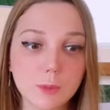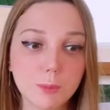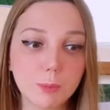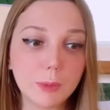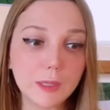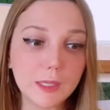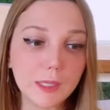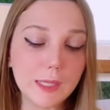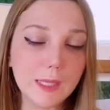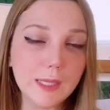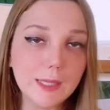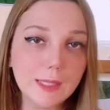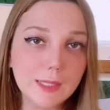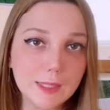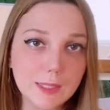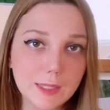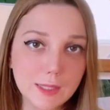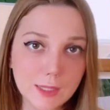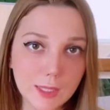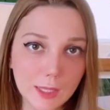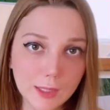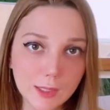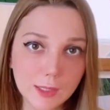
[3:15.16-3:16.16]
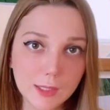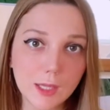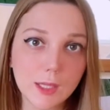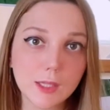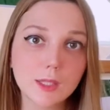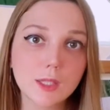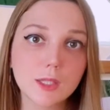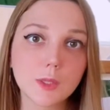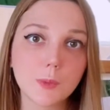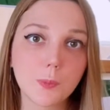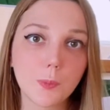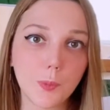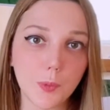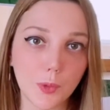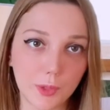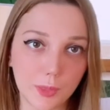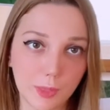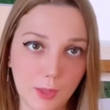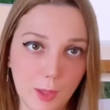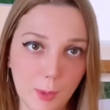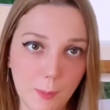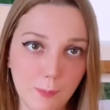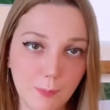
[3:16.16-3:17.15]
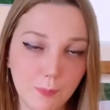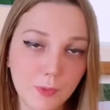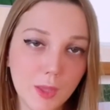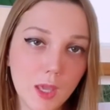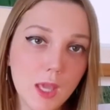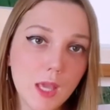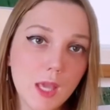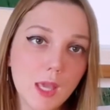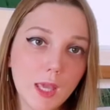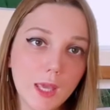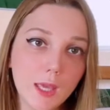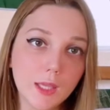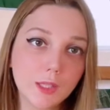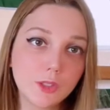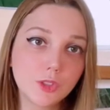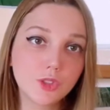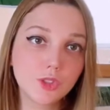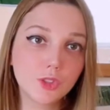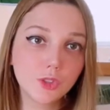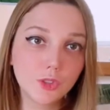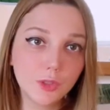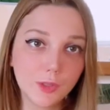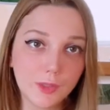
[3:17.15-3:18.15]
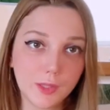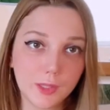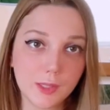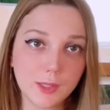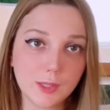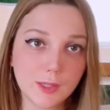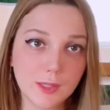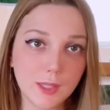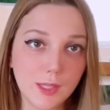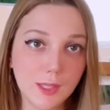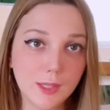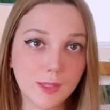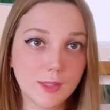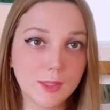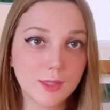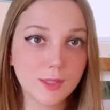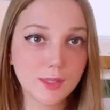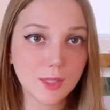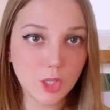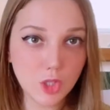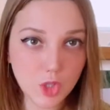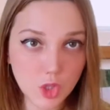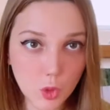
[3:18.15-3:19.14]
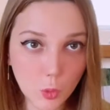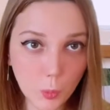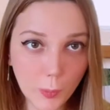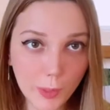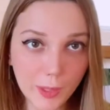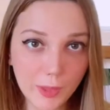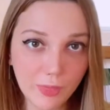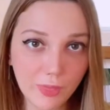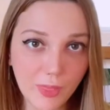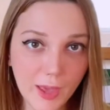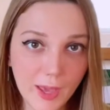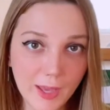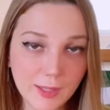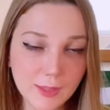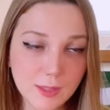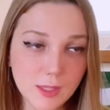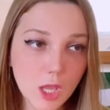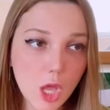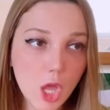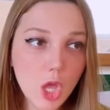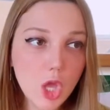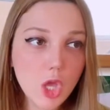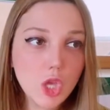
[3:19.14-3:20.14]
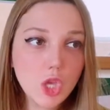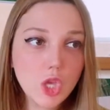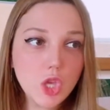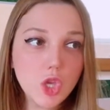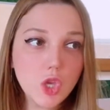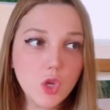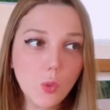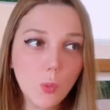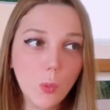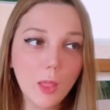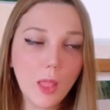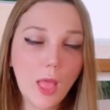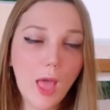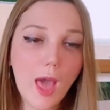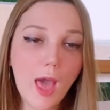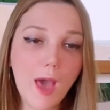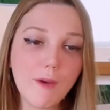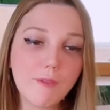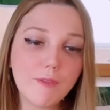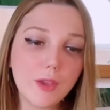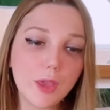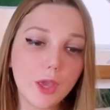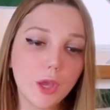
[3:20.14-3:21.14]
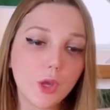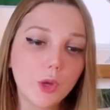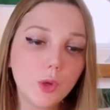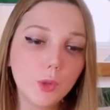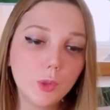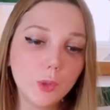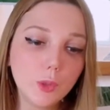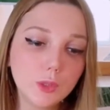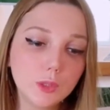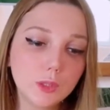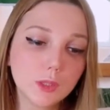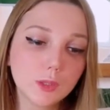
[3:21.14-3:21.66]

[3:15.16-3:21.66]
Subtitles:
but extend and support them. And to do this in such a way that you will have a good